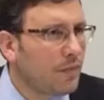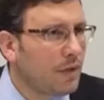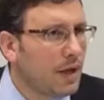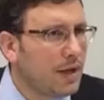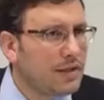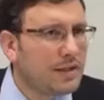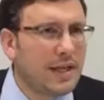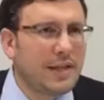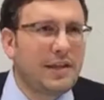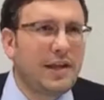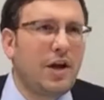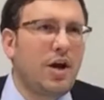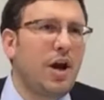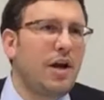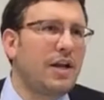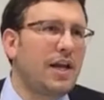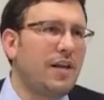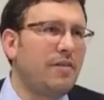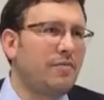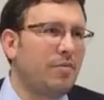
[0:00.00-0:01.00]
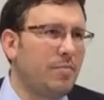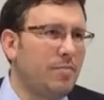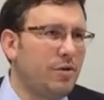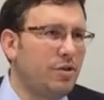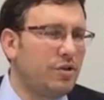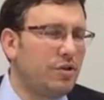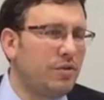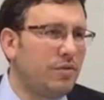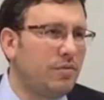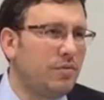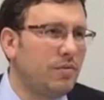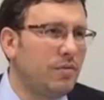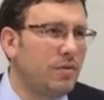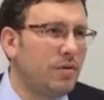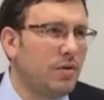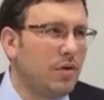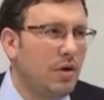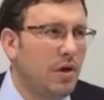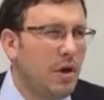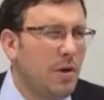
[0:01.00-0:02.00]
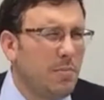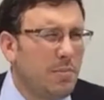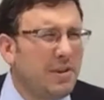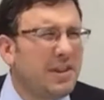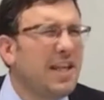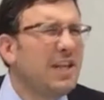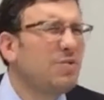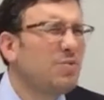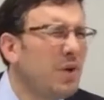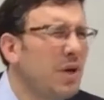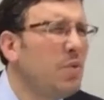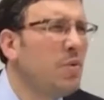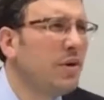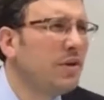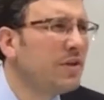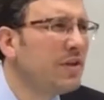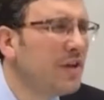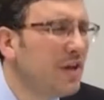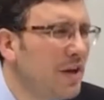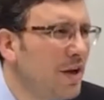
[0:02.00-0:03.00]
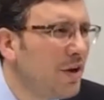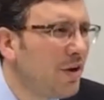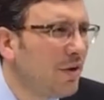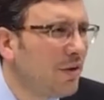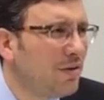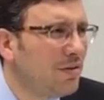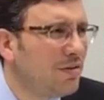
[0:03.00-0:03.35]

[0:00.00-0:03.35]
It's not that God gave permission, but that's what he wanted to hear.